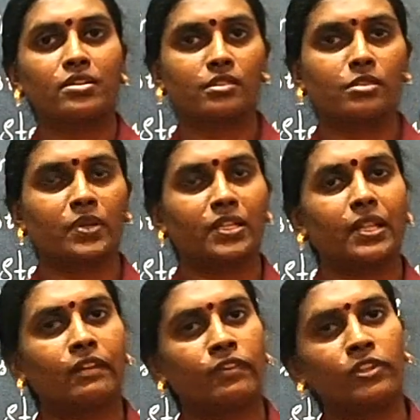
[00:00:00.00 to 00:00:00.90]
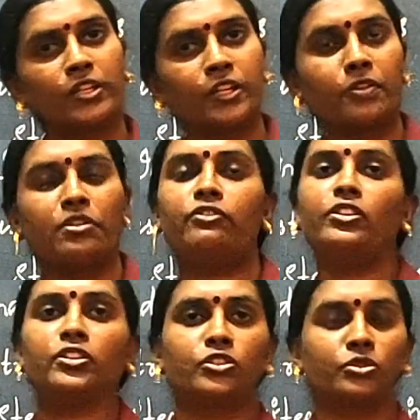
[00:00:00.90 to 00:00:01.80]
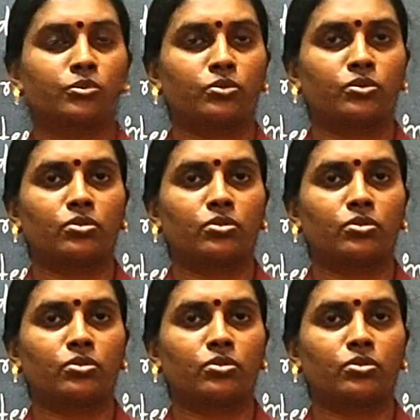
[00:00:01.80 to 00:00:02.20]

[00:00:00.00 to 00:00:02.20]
is being converted into the finished goods.